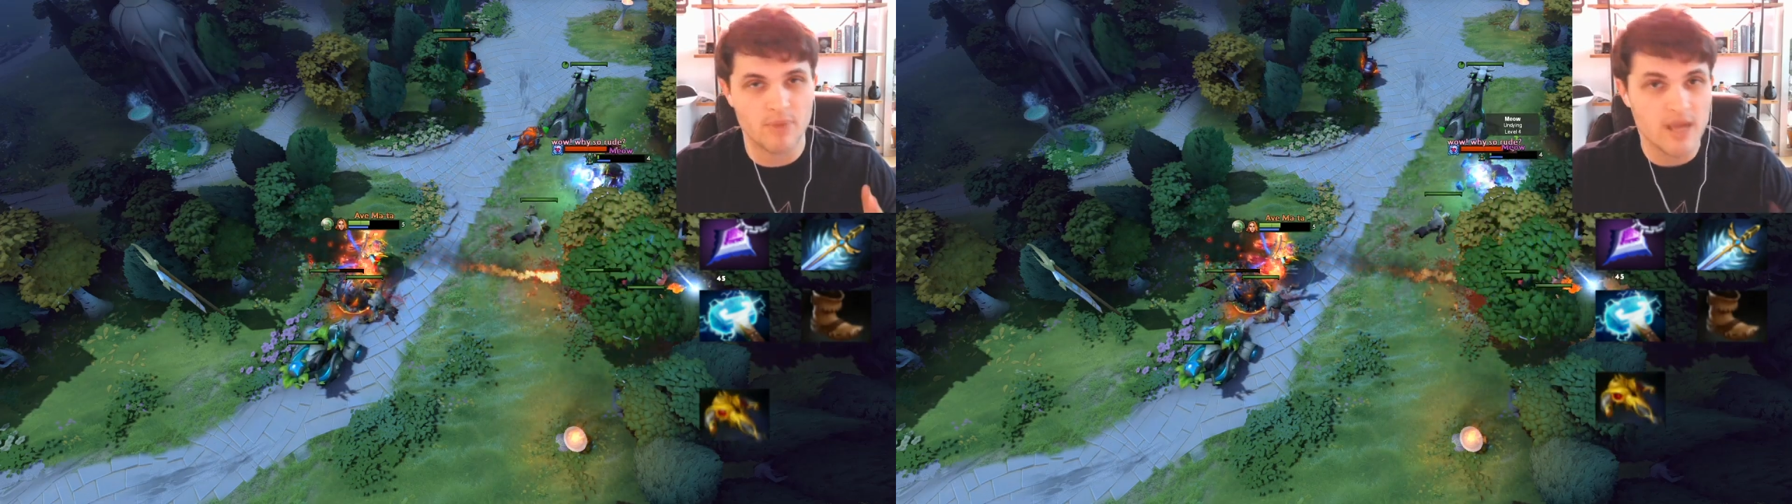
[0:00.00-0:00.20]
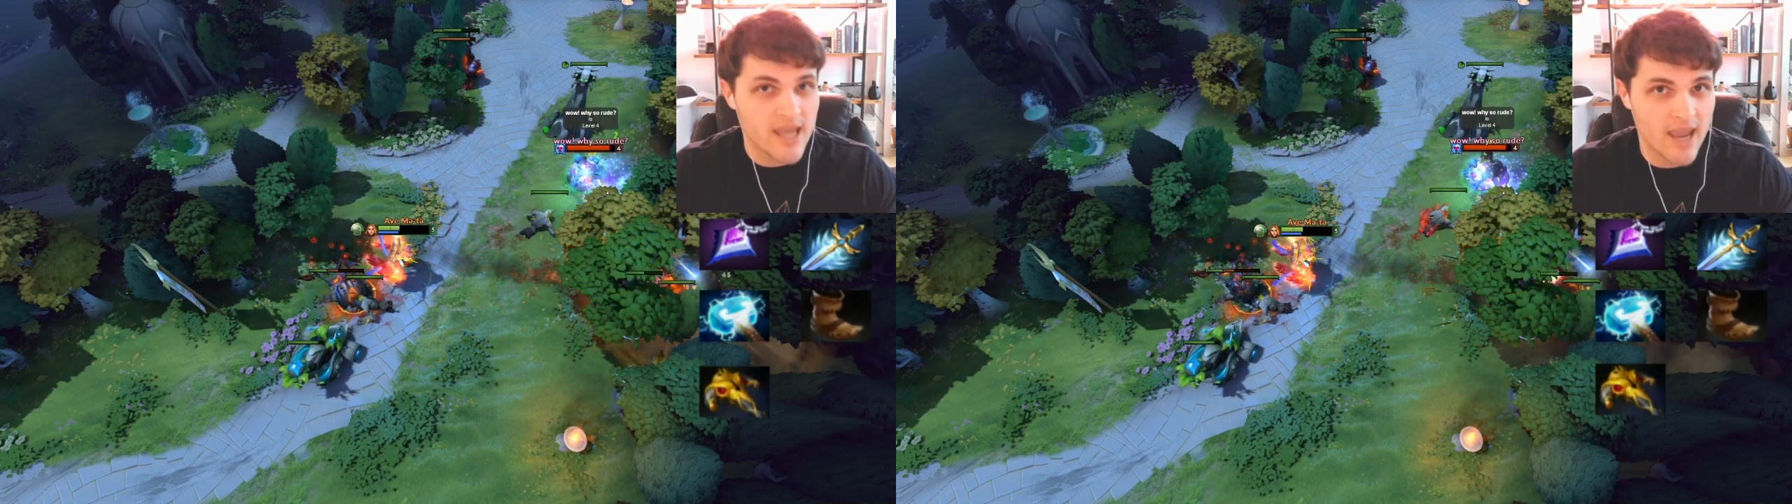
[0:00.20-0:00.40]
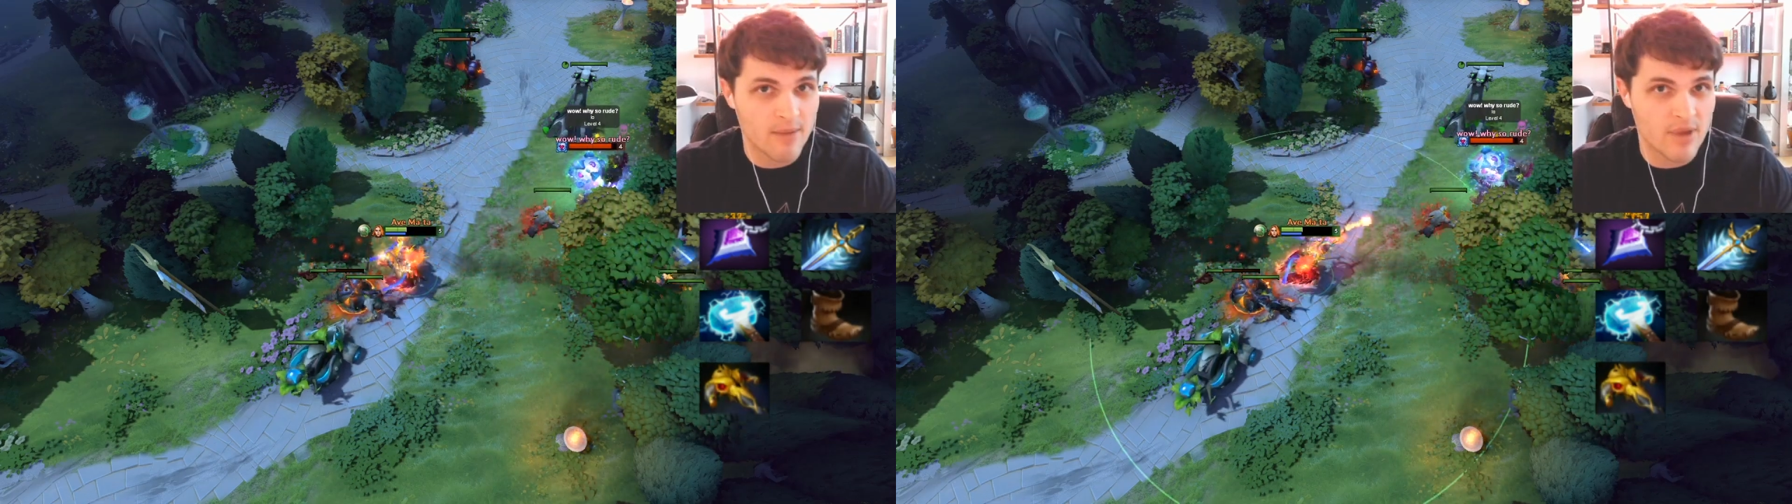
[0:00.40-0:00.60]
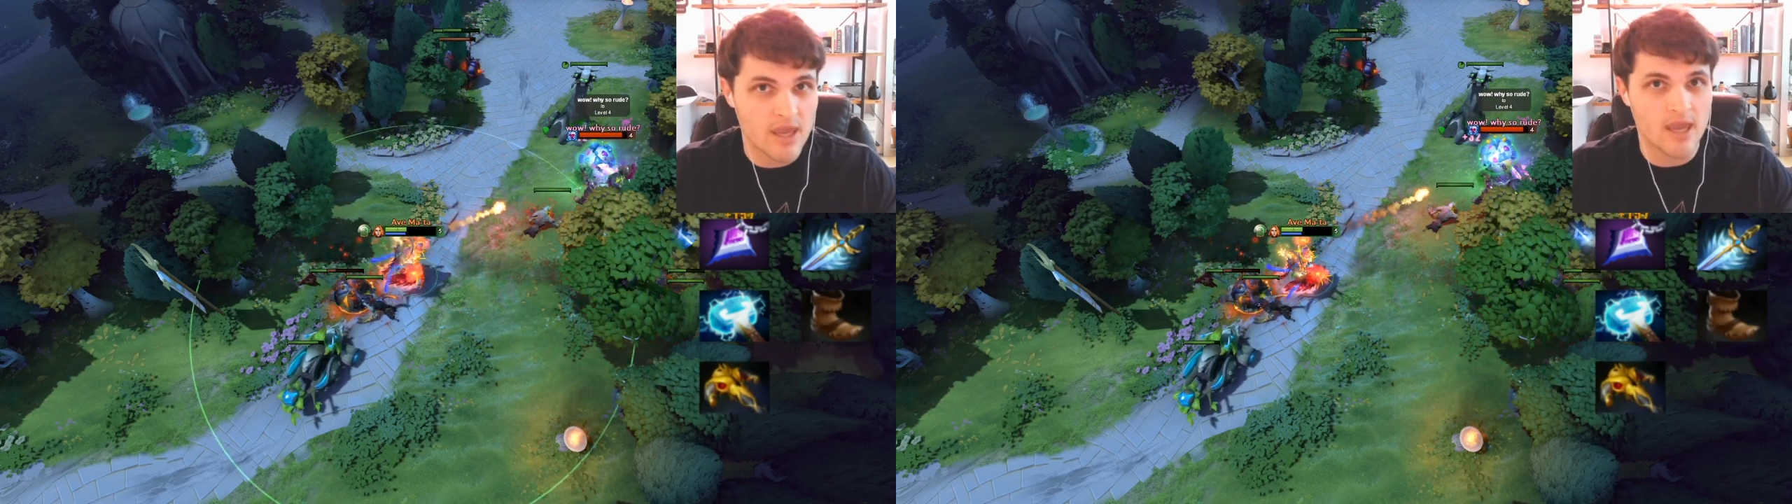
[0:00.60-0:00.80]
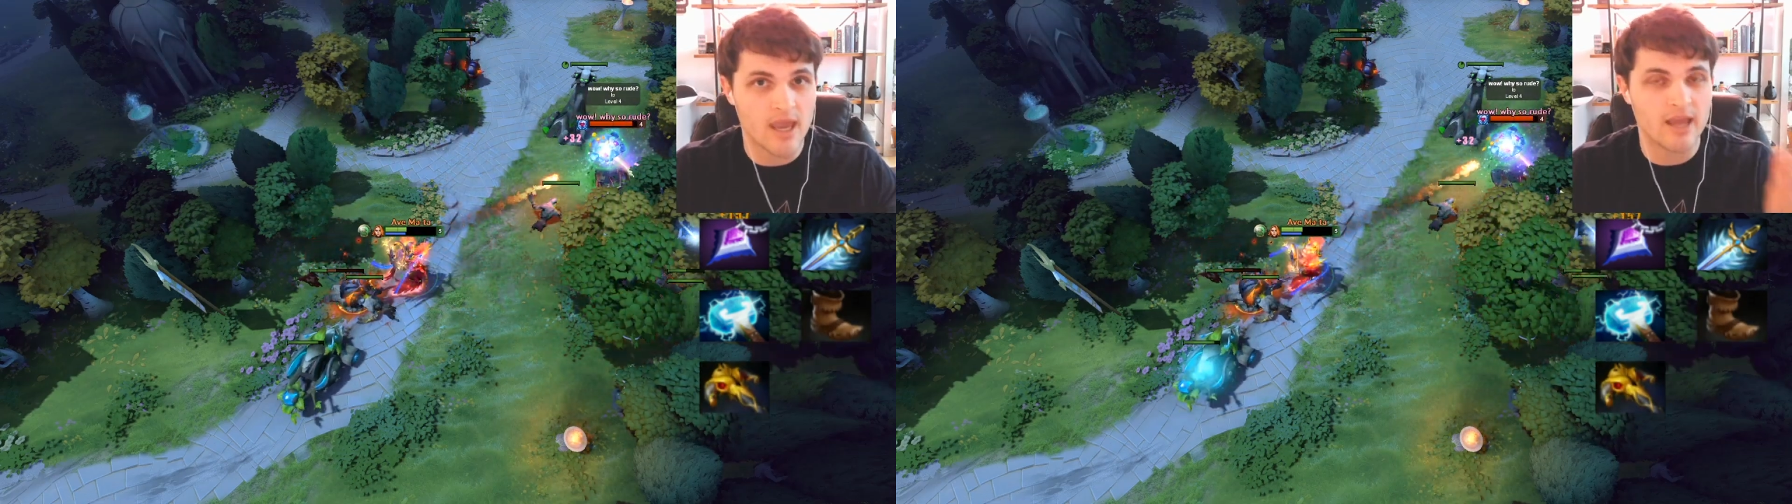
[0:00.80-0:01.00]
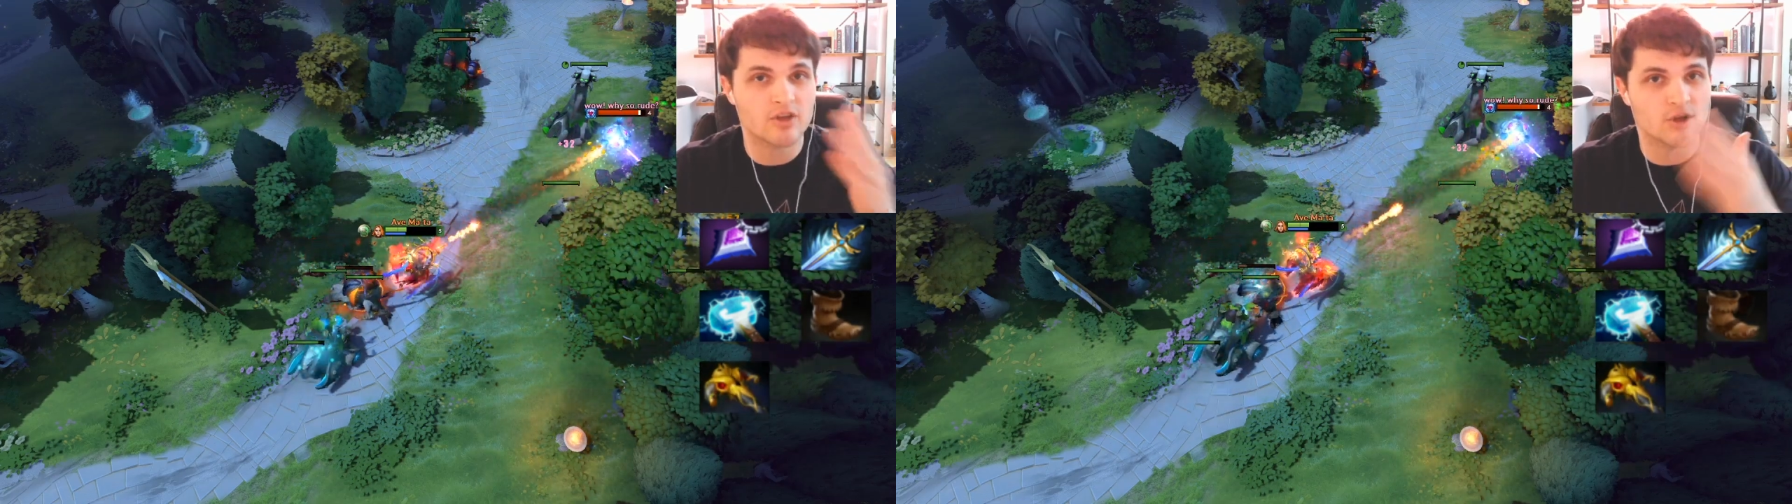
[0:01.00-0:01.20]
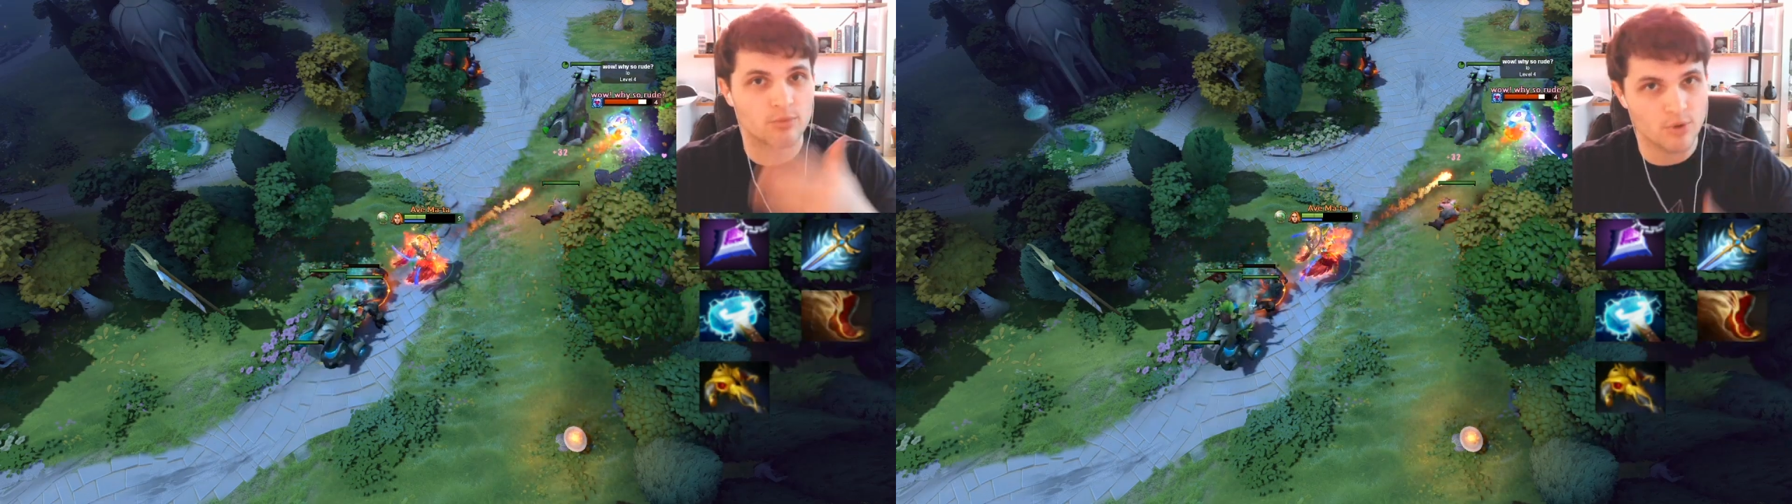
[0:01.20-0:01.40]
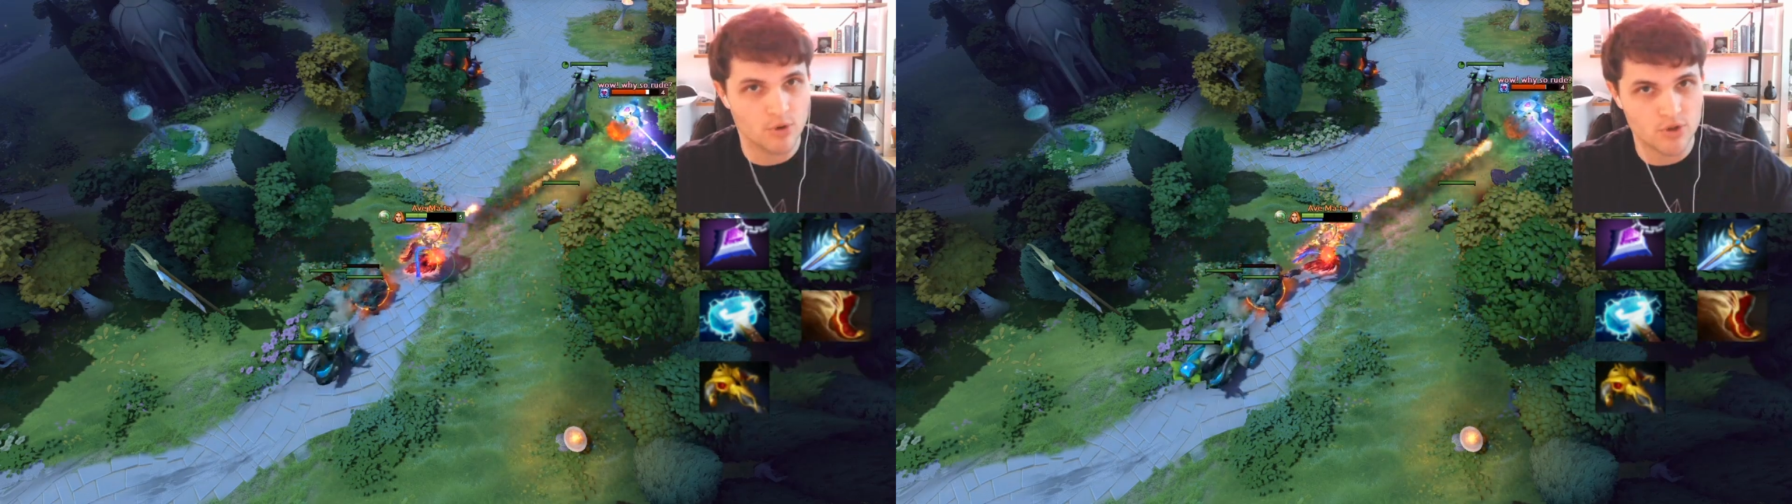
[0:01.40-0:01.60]
BKB into
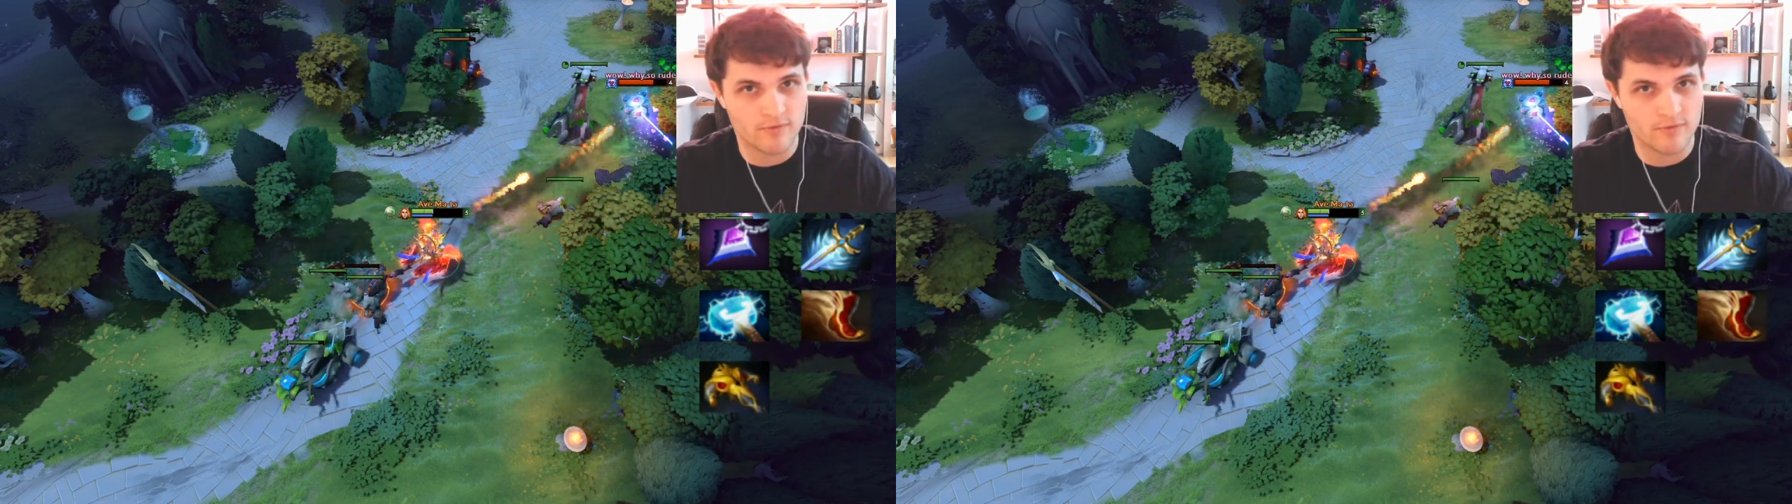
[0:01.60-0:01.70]
Boots